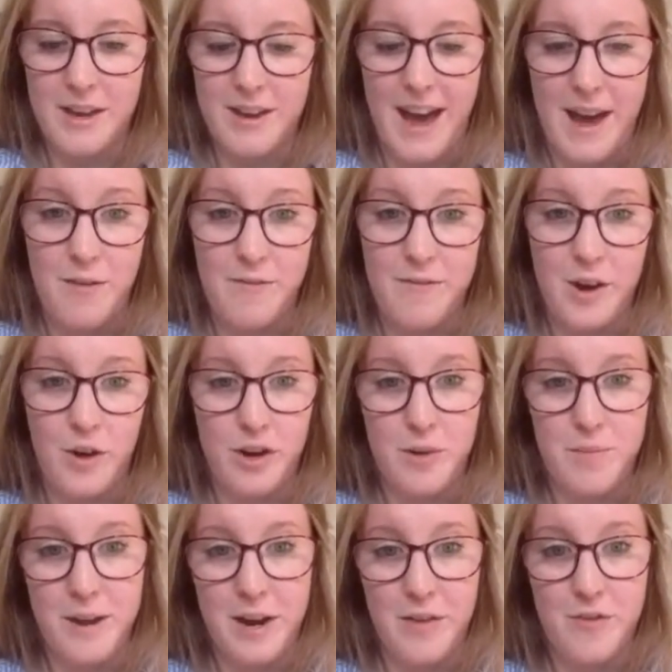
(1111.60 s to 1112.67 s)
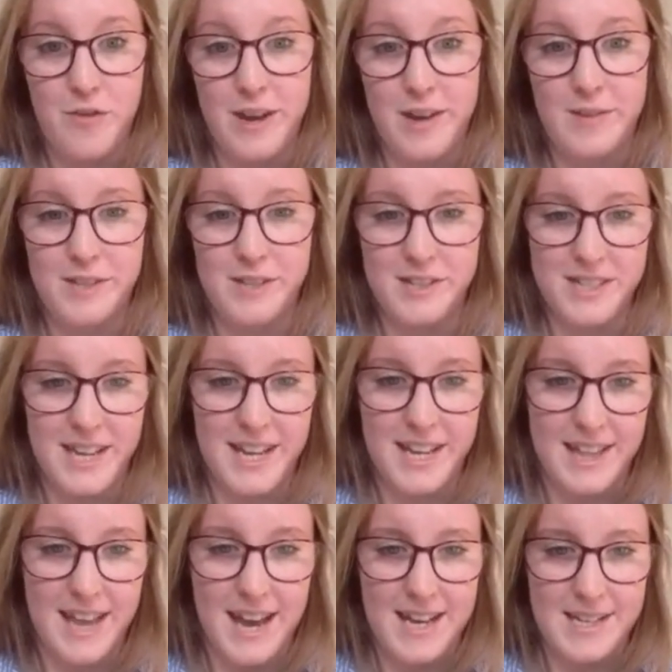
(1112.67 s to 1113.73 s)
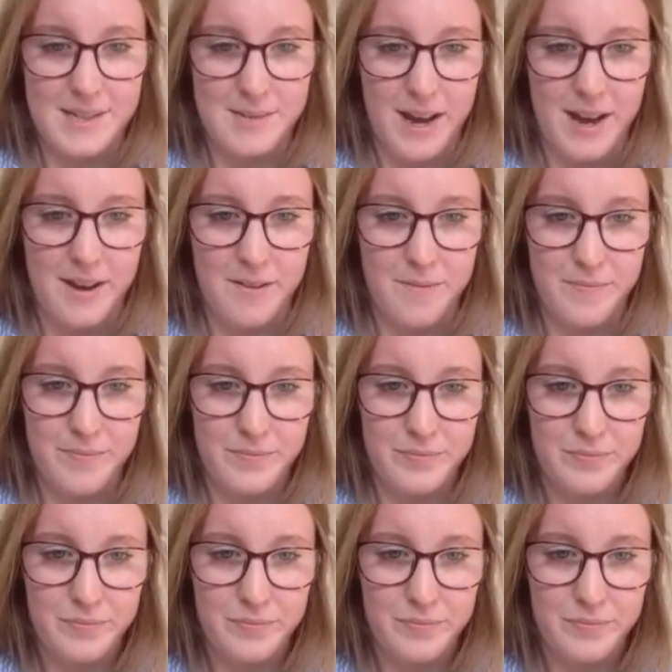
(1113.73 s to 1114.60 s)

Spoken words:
outfit or your pair of trousers like that as well.